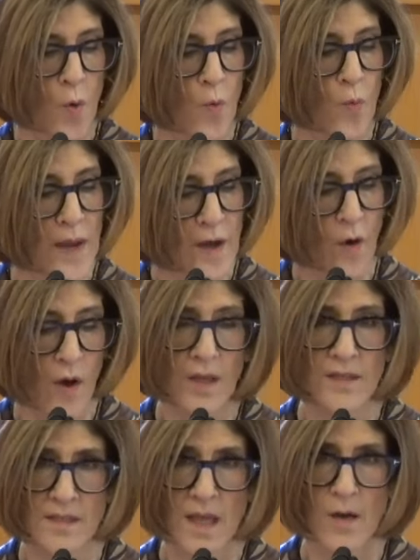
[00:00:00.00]
We
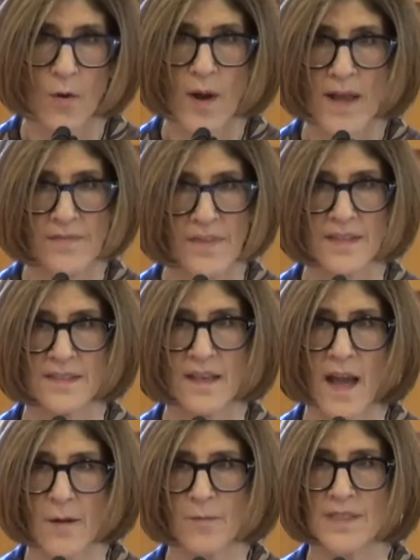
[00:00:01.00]
also, and this
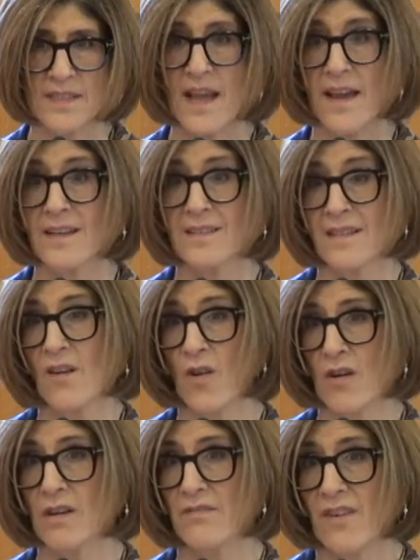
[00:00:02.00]
I would say is the
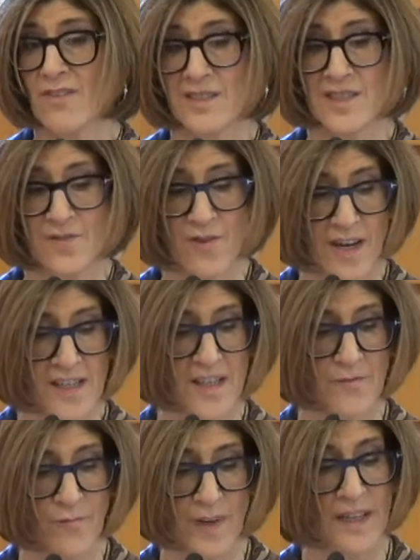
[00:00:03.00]
heart of our
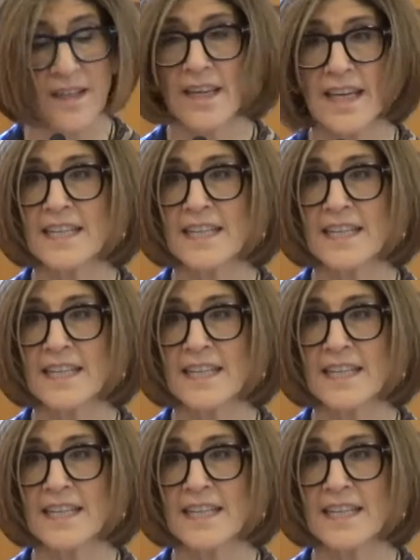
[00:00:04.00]
instruction really,